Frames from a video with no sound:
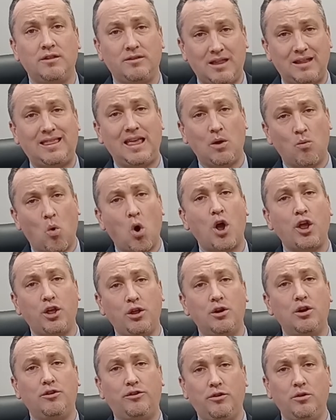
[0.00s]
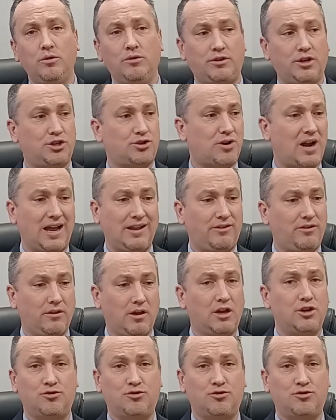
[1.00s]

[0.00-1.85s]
that they want you to do to try to